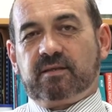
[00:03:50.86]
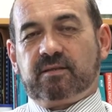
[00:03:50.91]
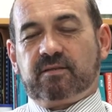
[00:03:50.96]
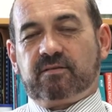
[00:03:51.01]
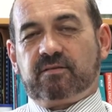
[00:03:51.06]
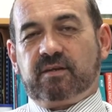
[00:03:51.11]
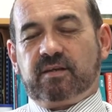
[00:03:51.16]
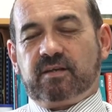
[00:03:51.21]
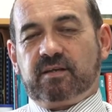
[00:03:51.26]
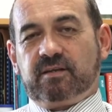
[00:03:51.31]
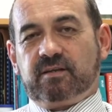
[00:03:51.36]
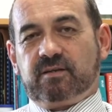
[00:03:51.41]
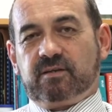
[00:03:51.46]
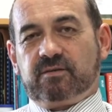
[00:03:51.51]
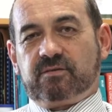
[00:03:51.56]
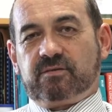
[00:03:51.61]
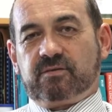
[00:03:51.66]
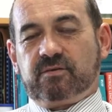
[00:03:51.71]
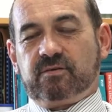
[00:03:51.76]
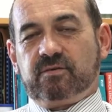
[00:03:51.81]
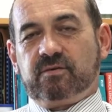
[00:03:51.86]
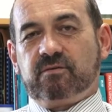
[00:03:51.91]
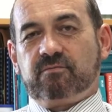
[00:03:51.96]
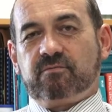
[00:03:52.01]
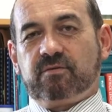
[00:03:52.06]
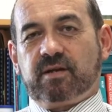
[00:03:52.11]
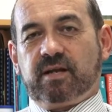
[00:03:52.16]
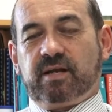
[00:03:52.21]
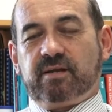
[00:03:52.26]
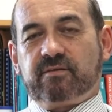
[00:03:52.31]
The second issue
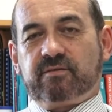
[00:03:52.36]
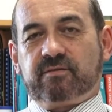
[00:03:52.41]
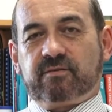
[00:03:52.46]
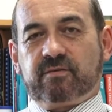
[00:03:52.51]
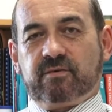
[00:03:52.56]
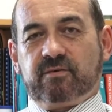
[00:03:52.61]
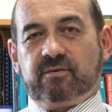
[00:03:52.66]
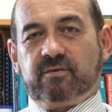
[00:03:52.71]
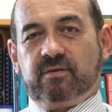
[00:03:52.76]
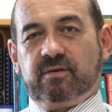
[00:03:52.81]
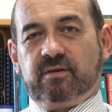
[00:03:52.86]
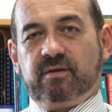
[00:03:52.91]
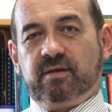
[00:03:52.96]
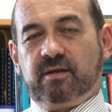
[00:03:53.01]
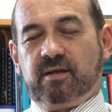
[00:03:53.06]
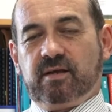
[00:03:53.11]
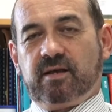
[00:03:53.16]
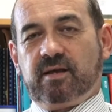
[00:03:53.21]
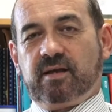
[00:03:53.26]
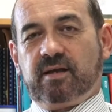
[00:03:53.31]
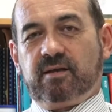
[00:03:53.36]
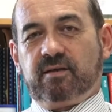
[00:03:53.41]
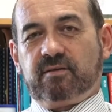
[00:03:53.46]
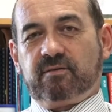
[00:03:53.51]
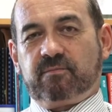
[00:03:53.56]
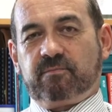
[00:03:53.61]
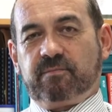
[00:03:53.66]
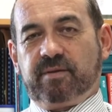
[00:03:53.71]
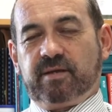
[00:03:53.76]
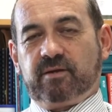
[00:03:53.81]
relates to
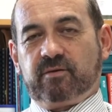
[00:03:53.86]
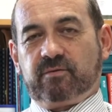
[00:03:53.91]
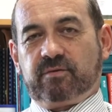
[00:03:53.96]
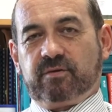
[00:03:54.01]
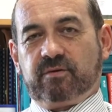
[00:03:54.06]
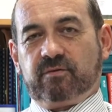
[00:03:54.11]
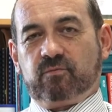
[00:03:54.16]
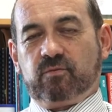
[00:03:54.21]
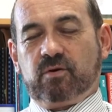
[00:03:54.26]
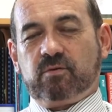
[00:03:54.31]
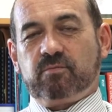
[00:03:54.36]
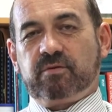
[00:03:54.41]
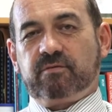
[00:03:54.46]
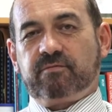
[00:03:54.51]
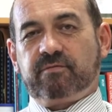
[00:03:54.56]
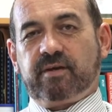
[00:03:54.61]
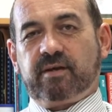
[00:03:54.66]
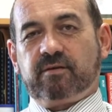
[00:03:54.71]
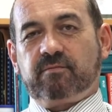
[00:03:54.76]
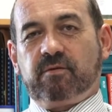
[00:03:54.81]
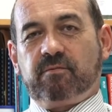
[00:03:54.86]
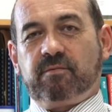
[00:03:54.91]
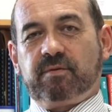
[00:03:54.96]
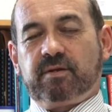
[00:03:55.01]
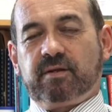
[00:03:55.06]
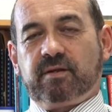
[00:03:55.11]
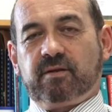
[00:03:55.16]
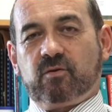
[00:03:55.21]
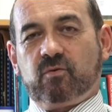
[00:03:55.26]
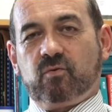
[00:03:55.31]
penalties. What we found when we
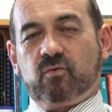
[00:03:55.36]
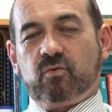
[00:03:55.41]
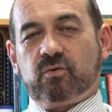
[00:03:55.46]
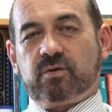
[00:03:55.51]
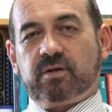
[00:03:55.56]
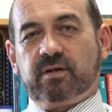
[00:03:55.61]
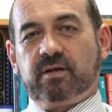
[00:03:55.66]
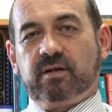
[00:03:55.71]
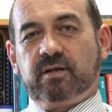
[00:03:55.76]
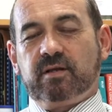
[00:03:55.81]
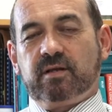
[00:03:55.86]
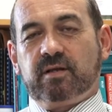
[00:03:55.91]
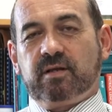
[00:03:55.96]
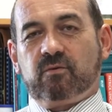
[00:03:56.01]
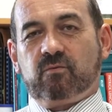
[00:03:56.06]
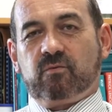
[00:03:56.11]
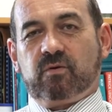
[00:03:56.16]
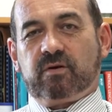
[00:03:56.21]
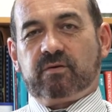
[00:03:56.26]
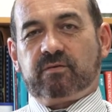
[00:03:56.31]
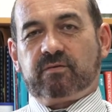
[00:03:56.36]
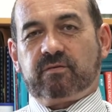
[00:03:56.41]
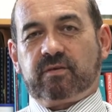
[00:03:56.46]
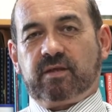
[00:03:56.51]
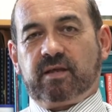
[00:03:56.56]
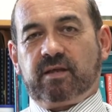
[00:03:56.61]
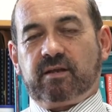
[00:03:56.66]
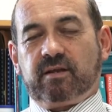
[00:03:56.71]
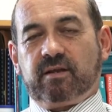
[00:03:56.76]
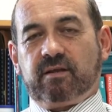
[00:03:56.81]
did an audit was
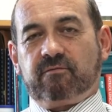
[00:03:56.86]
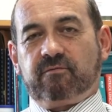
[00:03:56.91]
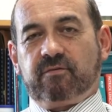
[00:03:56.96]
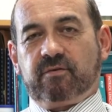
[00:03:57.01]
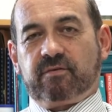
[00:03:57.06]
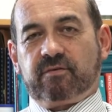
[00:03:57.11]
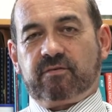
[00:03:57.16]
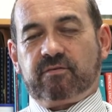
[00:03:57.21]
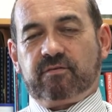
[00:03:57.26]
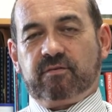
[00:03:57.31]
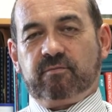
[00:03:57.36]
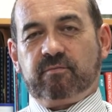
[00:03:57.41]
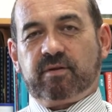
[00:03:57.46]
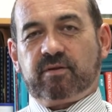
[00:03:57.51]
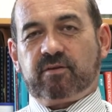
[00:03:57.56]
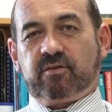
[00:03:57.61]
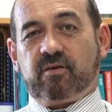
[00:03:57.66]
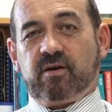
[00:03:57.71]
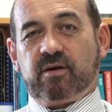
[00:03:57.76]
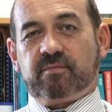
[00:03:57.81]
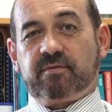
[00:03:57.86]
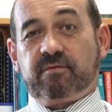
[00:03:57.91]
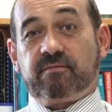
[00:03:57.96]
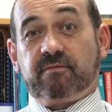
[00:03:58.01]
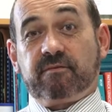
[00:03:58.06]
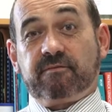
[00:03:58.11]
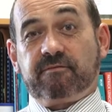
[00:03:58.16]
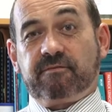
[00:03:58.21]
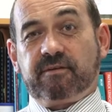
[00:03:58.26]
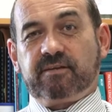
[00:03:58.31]
that for the similar type of
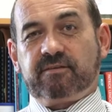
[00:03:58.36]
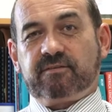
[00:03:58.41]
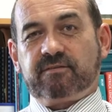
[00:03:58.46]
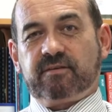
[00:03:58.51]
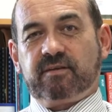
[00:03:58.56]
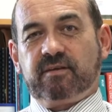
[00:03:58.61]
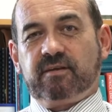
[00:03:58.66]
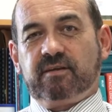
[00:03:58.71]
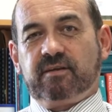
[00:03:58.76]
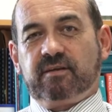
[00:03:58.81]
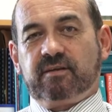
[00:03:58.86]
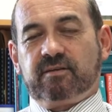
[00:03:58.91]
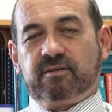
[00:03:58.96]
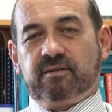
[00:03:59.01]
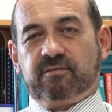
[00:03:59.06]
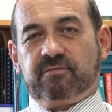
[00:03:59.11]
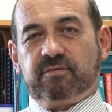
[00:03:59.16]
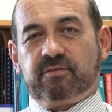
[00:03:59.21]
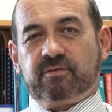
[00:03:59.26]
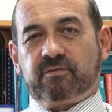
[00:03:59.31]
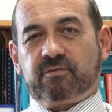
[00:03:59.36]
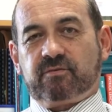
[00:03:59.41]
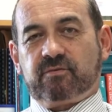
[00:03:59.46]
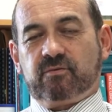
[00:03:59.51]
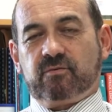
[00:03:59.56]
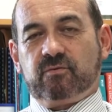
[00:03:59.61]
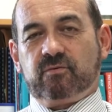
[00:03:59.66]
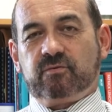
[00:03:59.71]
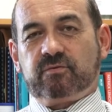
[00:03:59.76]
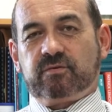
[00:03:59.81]
offence, different
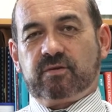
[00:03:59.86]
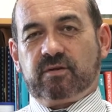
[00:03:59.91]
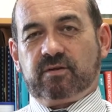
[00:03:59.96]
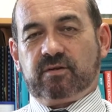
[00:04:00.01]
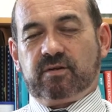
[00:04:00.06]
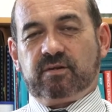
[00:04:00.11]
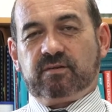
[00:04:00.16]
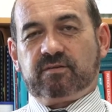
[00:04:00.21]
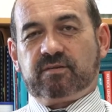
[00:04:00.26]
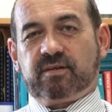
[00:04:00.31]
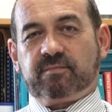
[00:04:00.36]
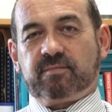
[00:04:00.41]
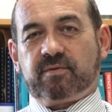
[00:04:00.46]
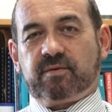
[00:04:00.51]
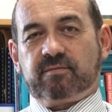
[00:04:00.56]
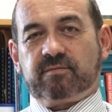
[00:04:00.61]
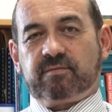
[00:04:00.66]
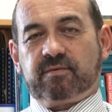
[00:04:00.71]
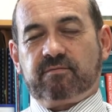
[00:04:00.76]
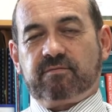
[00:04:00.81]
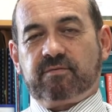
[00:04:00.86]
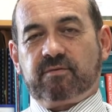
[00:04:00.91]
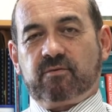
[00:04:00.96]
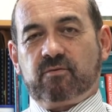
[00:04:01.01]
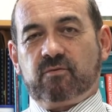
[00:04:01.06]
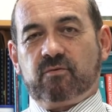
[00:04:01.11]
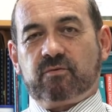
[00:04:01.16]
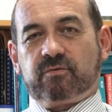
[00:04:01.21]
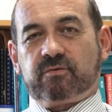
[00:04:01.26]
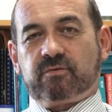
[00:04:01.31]
schools and indeed sometimes different
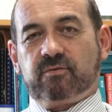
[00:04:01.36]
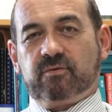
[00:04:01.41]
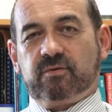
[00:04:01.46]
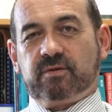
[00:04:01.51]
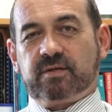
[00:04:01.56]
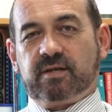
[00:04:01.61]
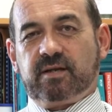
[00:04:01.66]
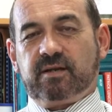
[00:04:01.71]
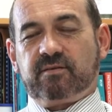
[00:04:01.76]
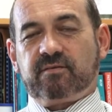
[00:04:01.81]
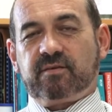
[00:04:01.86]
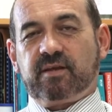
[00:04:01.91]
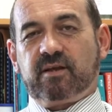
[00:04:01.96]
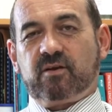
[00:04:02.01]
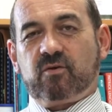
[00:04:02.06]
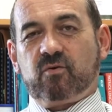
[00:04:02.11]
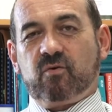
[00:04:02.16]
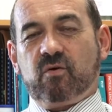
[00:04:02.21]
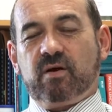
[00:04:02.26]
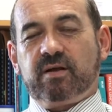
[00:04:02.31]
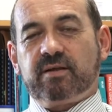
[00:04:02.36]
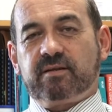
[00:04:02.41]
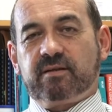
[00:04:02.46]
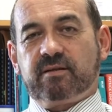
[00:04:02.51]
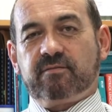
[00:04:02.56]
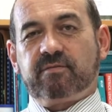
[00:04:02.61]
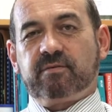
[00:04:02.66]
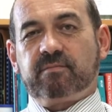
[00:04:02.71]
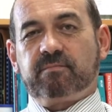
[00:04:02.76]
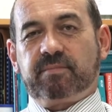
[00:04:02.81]
course coordinators had quite
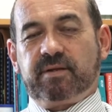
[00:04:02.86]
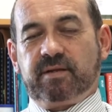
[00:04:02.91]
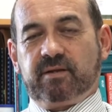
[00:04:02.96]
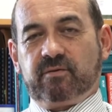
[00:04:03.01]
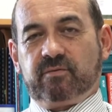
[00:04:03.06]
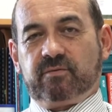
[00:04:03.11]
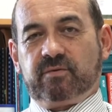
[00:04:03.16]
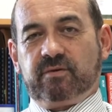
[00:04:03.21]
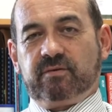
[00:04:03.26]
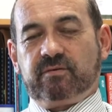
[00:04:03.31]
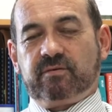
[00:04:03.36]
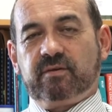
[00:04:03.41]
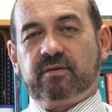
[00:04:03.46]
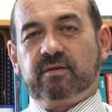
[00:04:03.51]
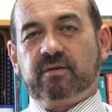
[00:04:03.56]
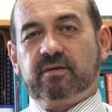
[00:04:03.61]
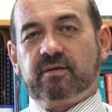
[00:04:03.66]
different penalties